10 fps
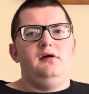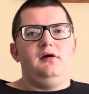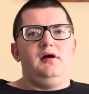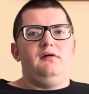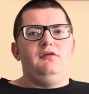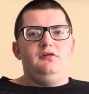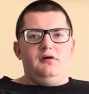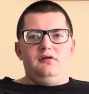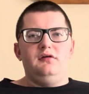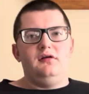And so
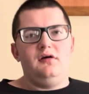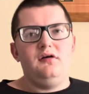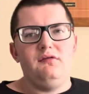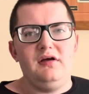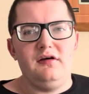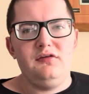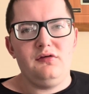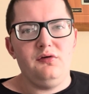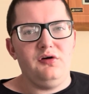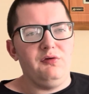I said, oh wow, that's a
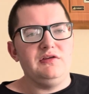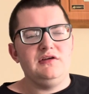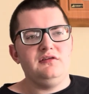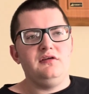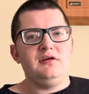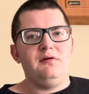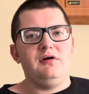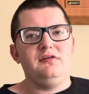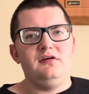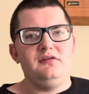cool coincidence because I'm
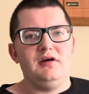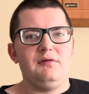autistic.